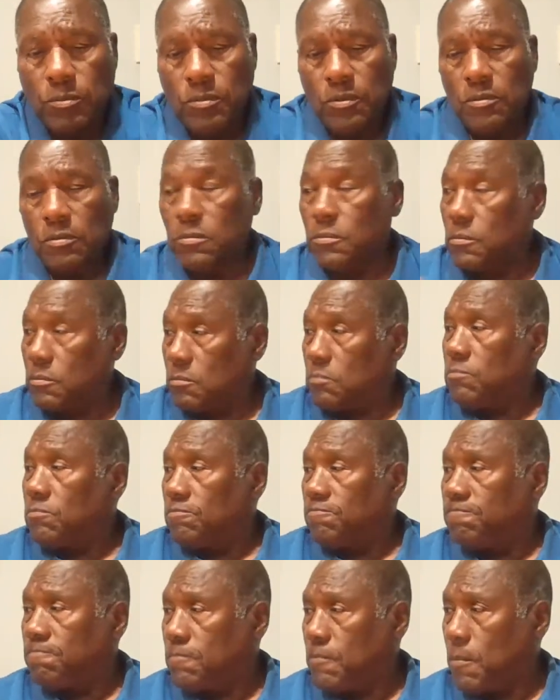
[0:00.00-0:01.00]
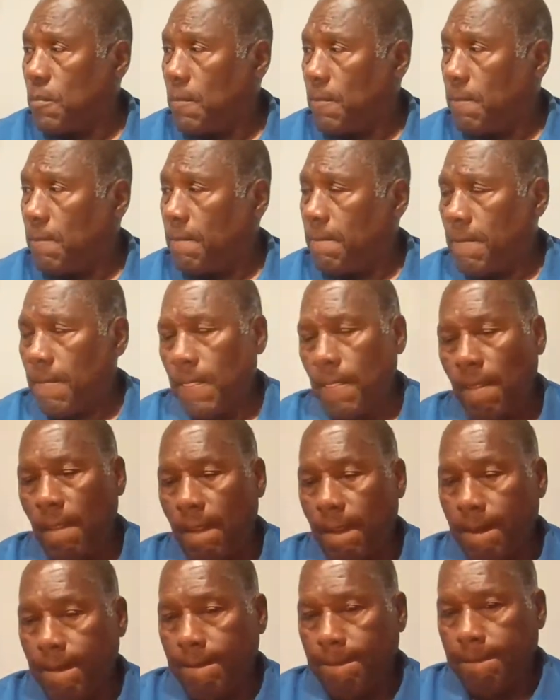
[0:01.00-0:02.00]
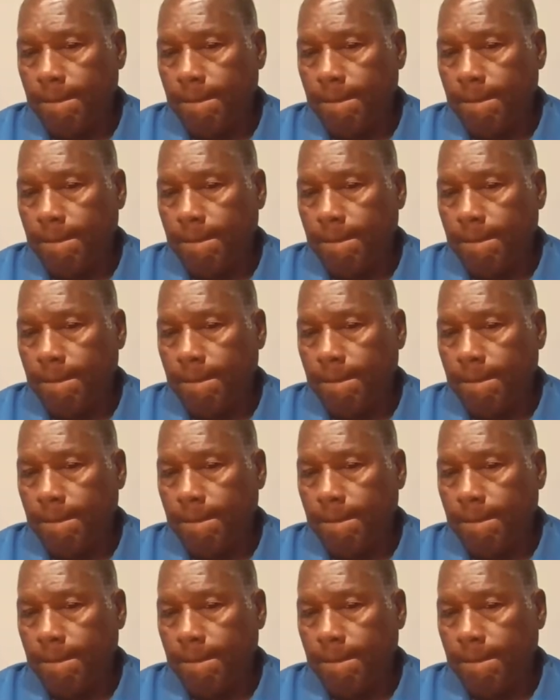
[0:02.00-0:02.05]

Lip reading: So we would look